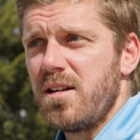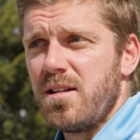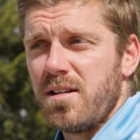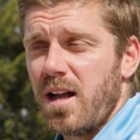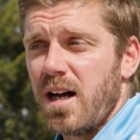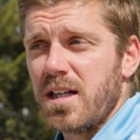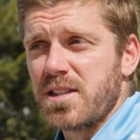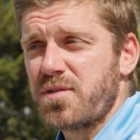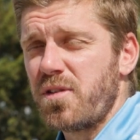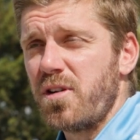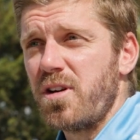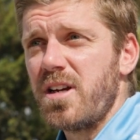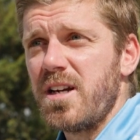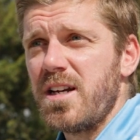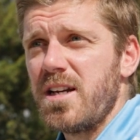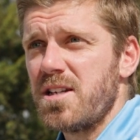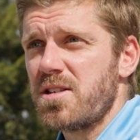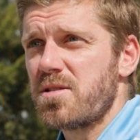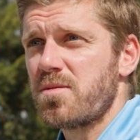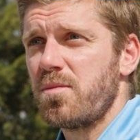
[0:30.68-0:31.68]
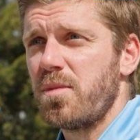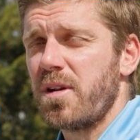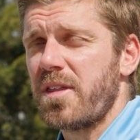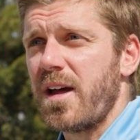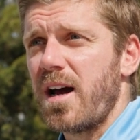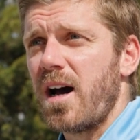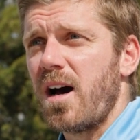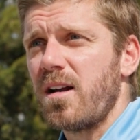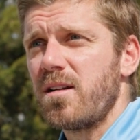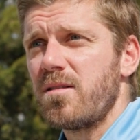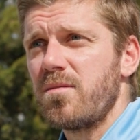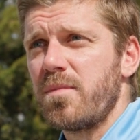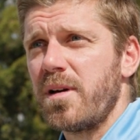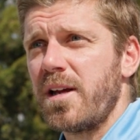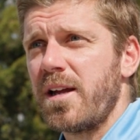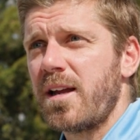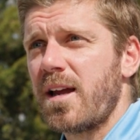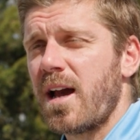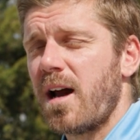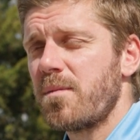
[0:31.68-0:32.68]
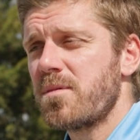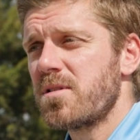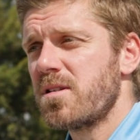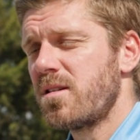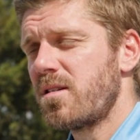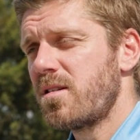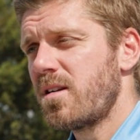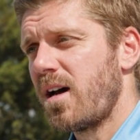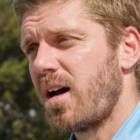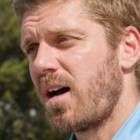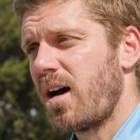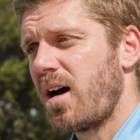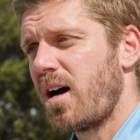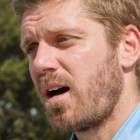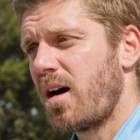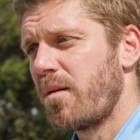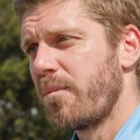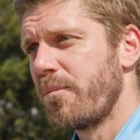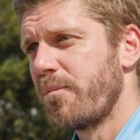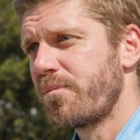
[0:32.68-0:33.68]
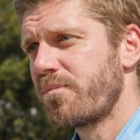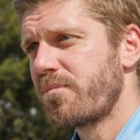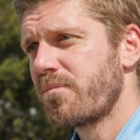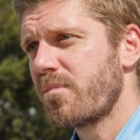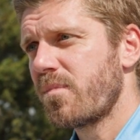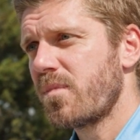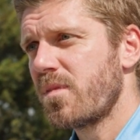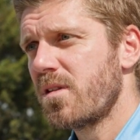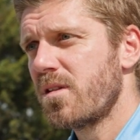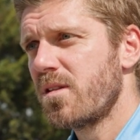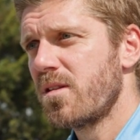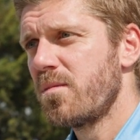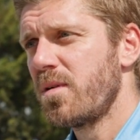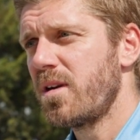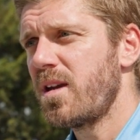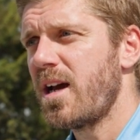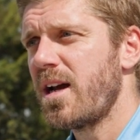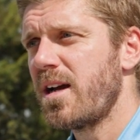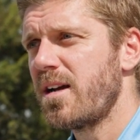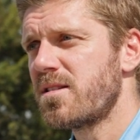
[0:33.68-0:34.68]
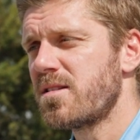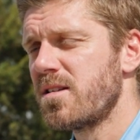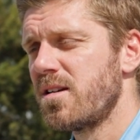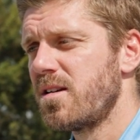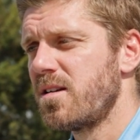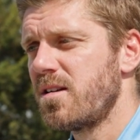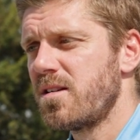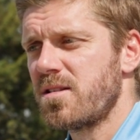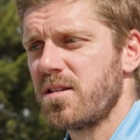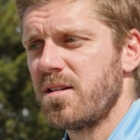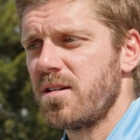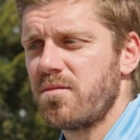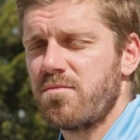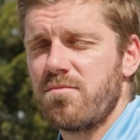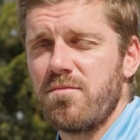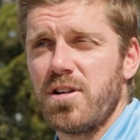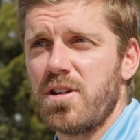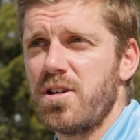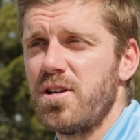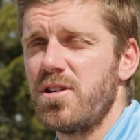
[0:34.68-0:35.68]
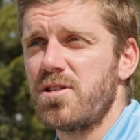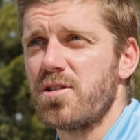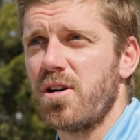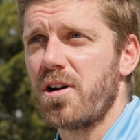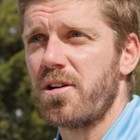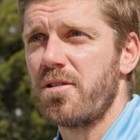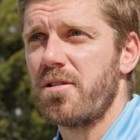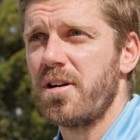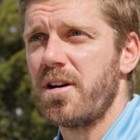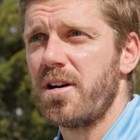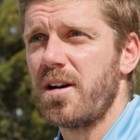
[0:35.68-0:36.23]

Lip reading: the last few years without being captain. But yeah, it's a huge honour,